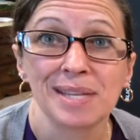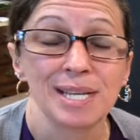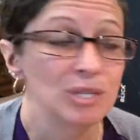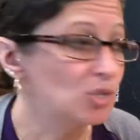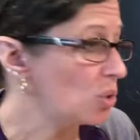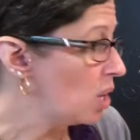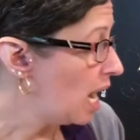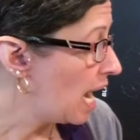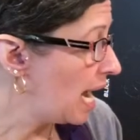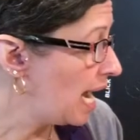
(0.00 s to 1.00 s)
So
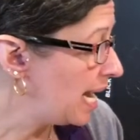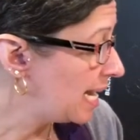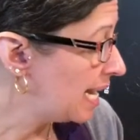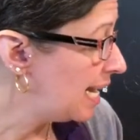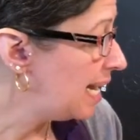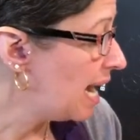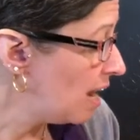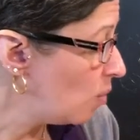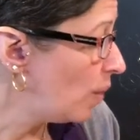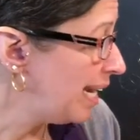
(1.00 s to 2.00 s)
I cannot
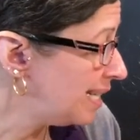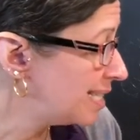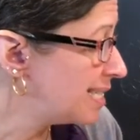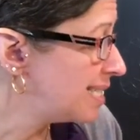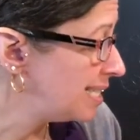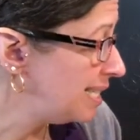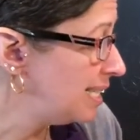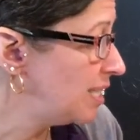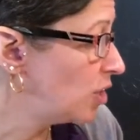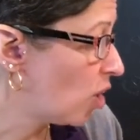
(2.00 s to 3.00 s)
wait to see
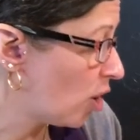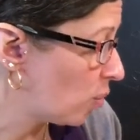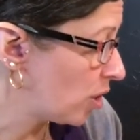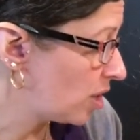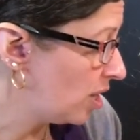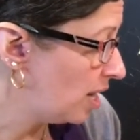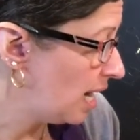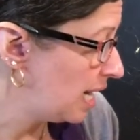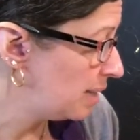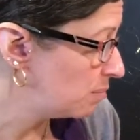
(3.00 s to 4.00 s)
your artwork. I
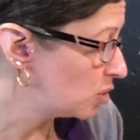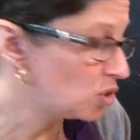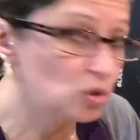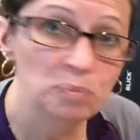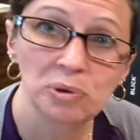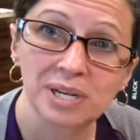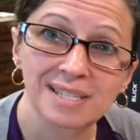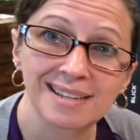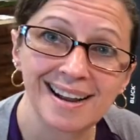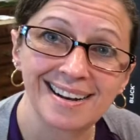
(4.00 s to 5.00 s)
am super
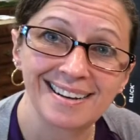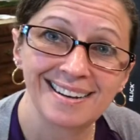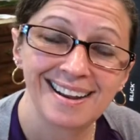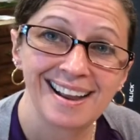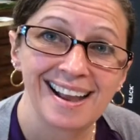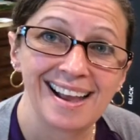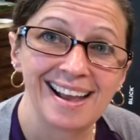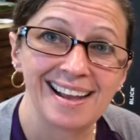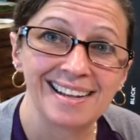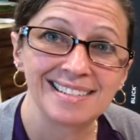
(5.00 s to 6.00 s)
excited,
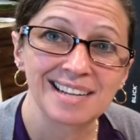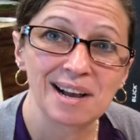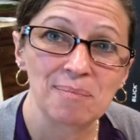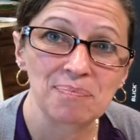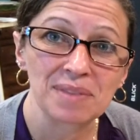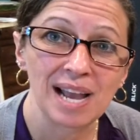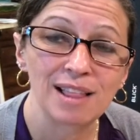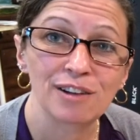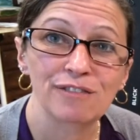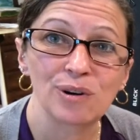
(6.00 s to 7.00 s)
and I
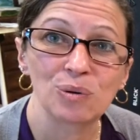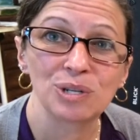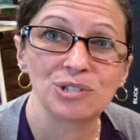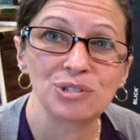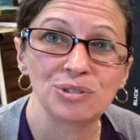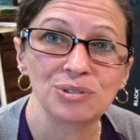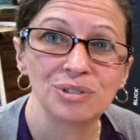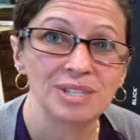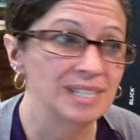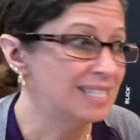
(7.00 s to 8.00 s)
look forward to
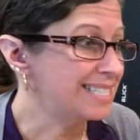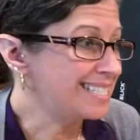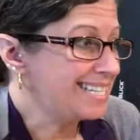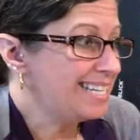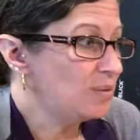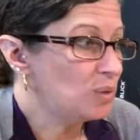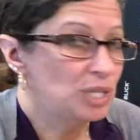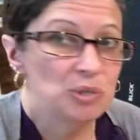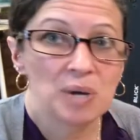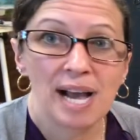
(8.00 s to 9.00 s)
seeing what
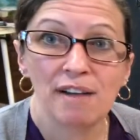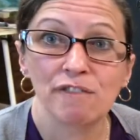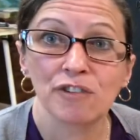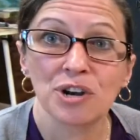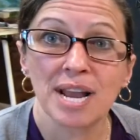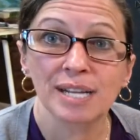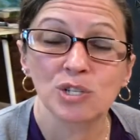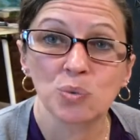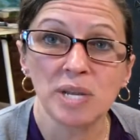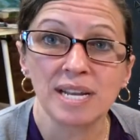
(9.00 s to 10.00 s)
you have for next
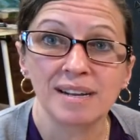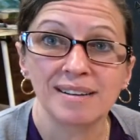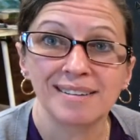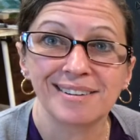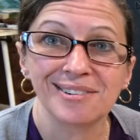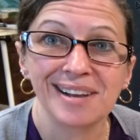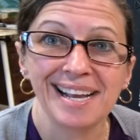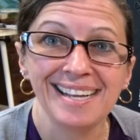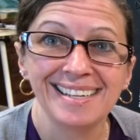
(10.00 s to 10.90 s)
week, okay?